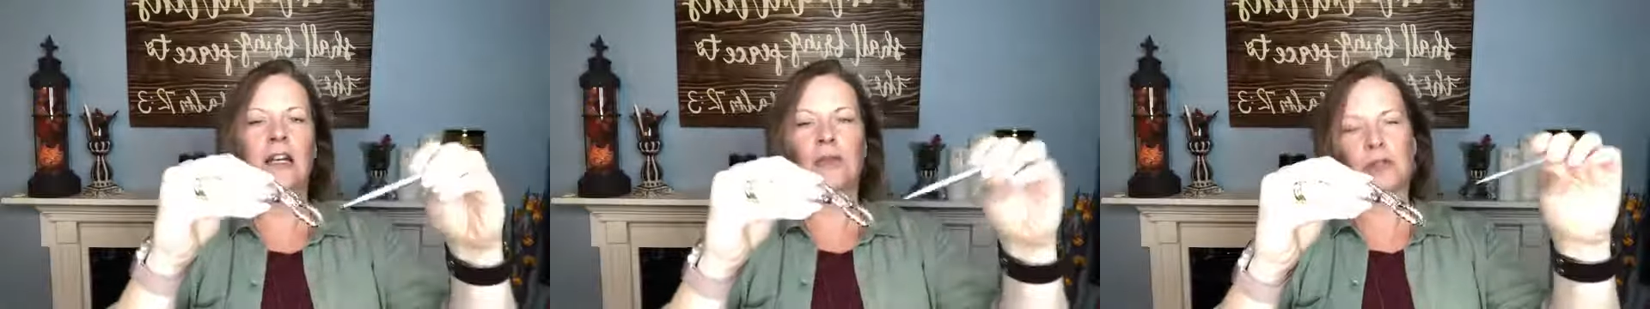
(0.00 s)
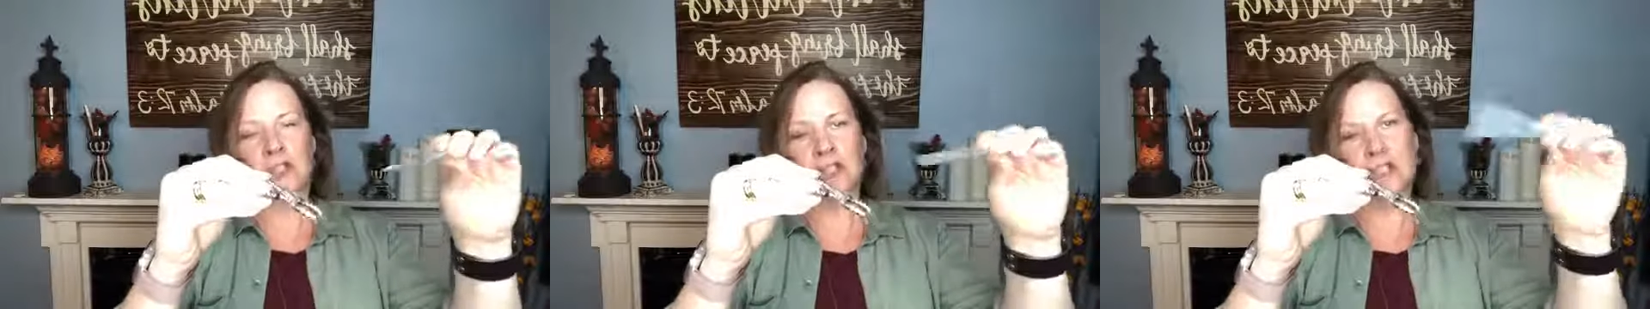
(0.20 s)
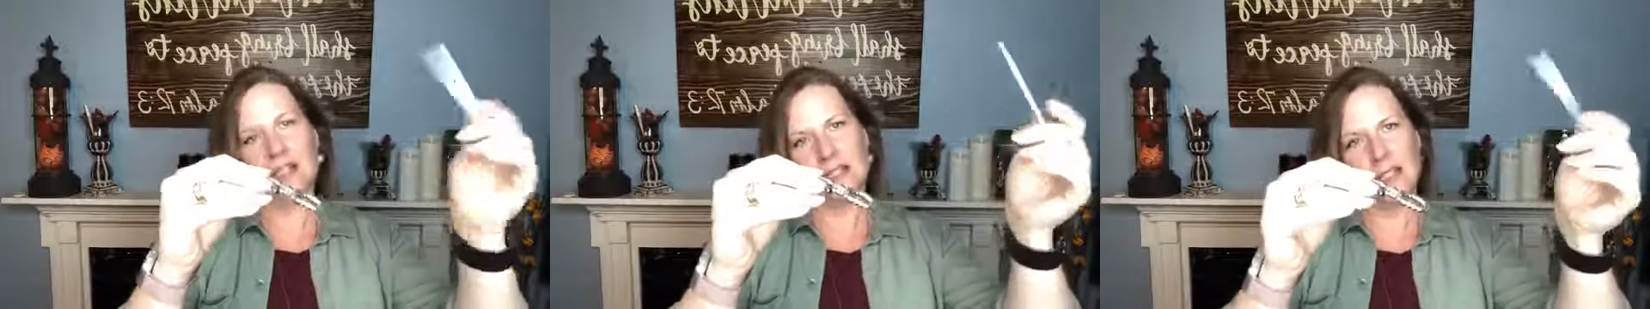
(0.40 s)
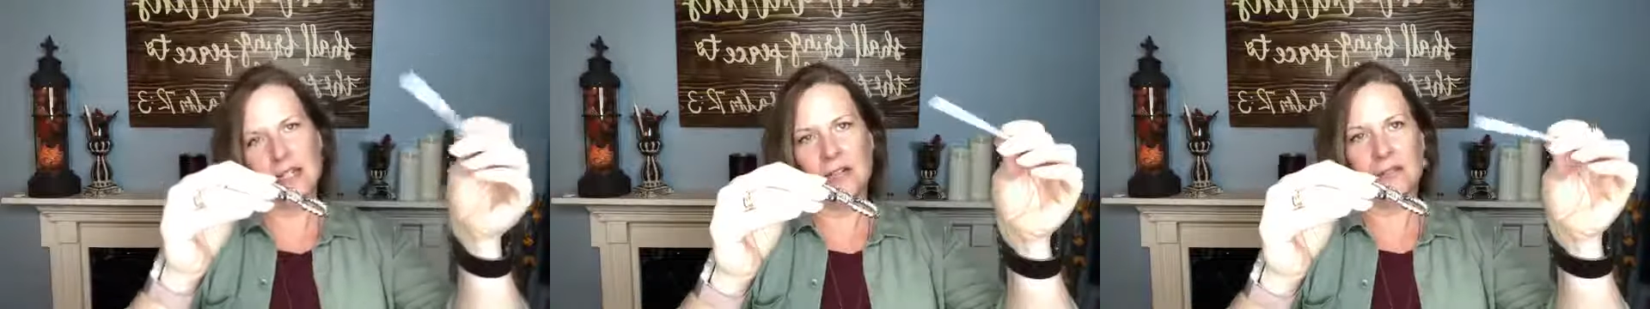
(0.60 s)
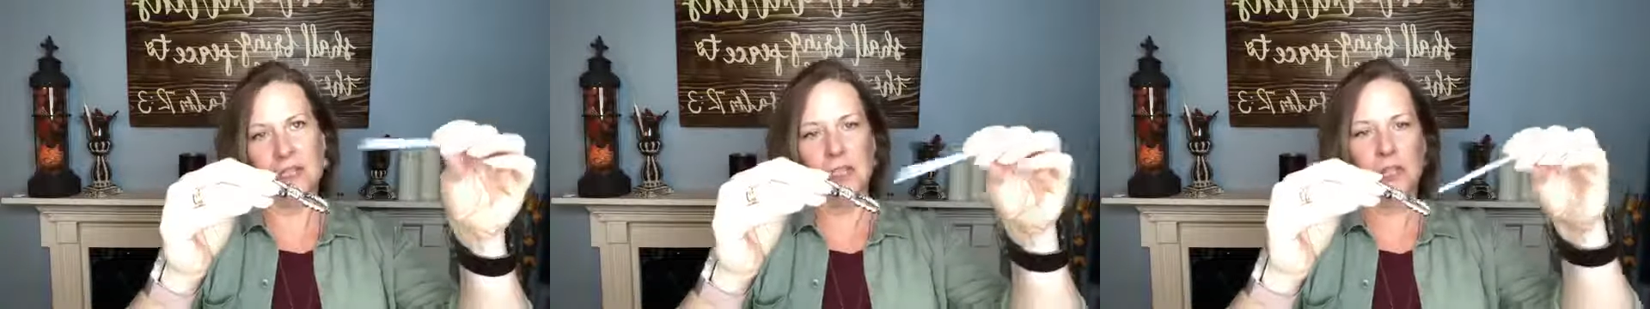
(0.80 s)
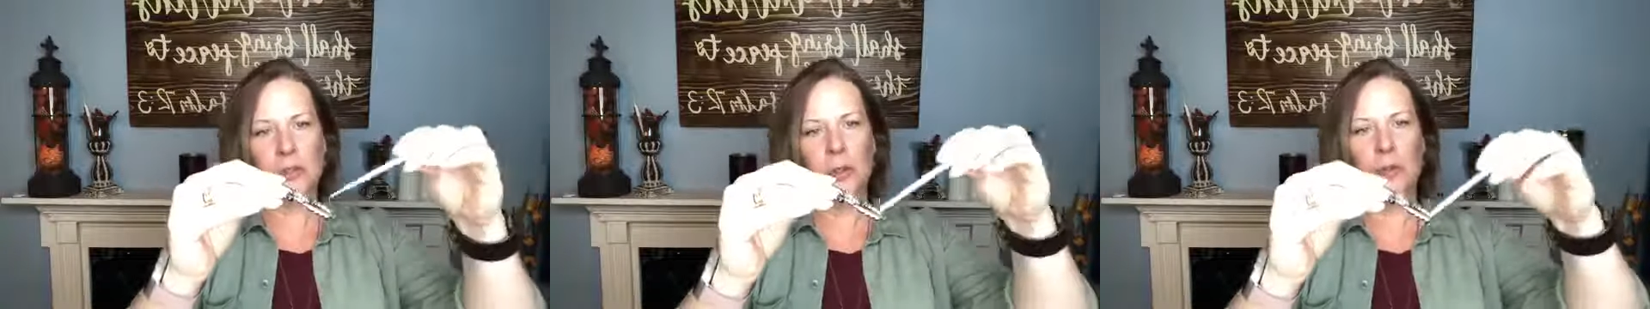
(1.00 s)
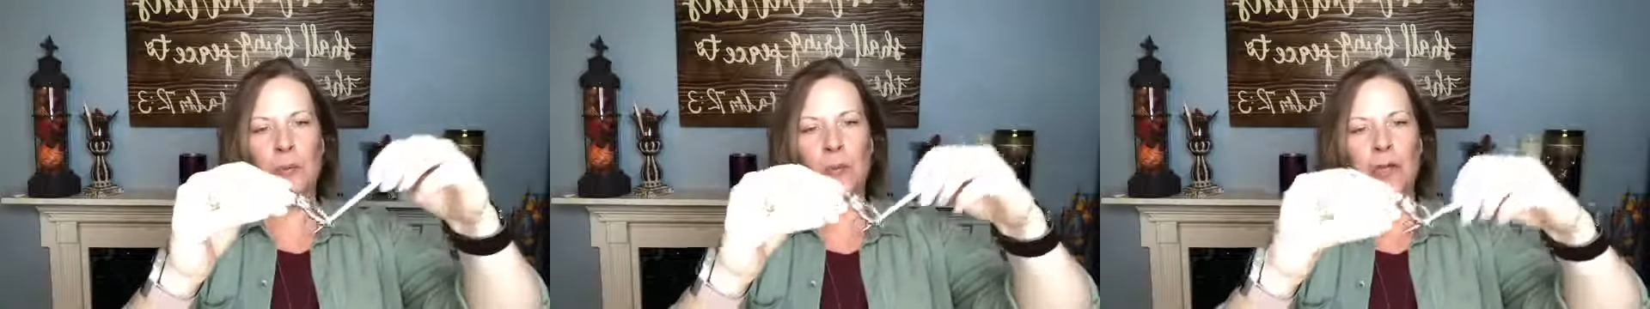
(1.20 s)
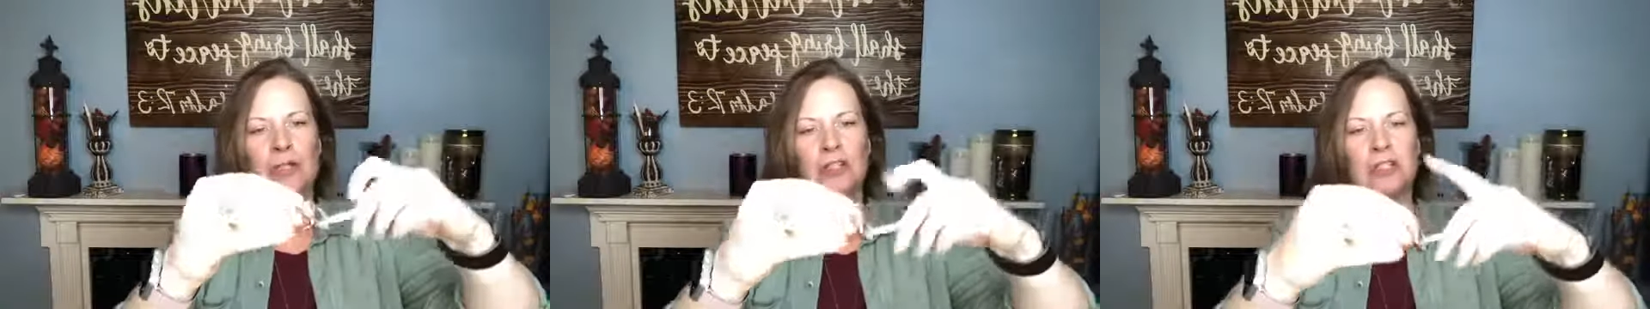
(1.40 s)
which is easy enough to do,
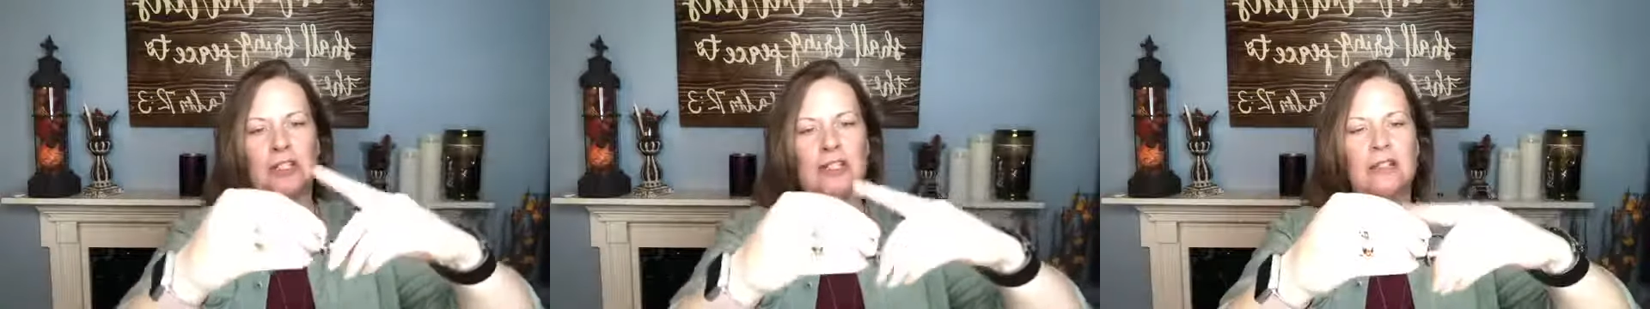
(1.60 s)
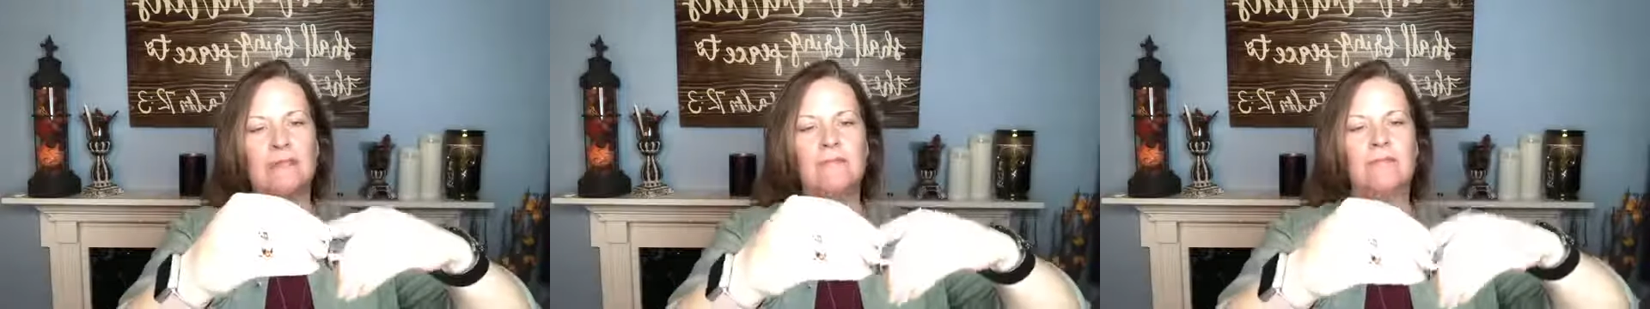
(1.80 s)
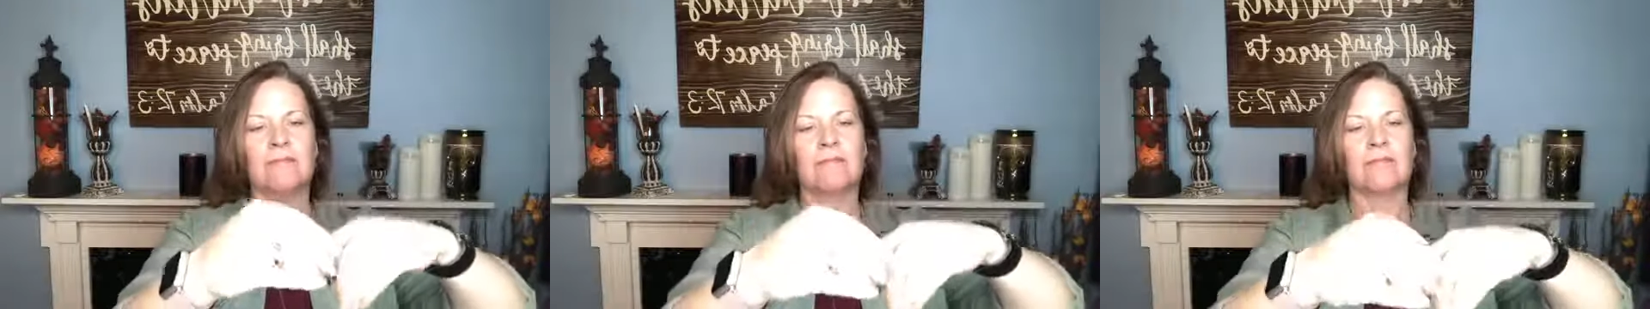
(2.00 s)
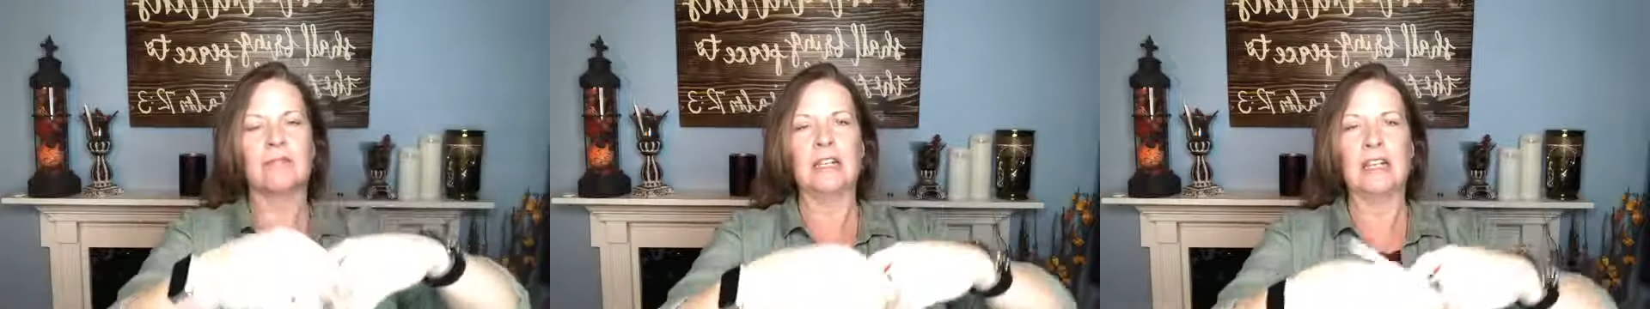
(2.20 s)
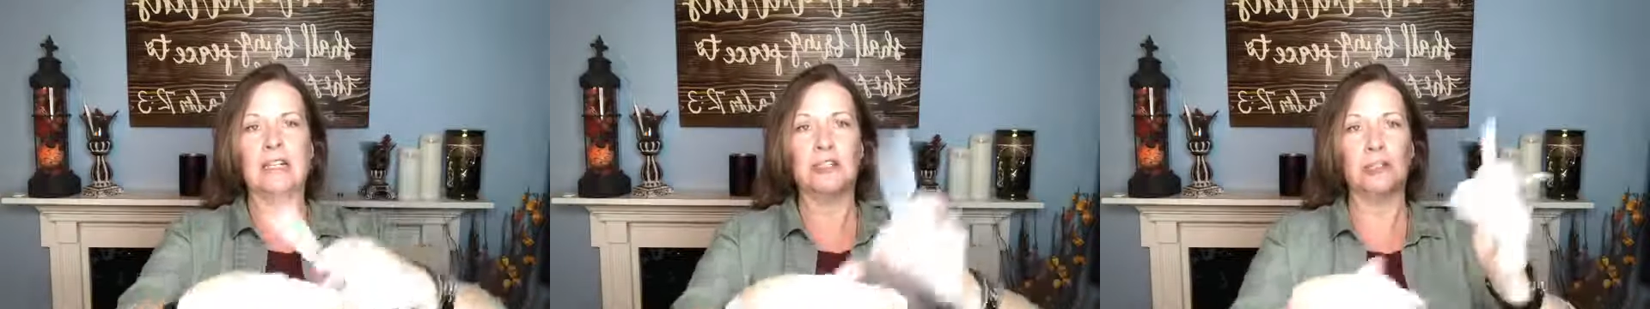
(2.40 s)
but it's just a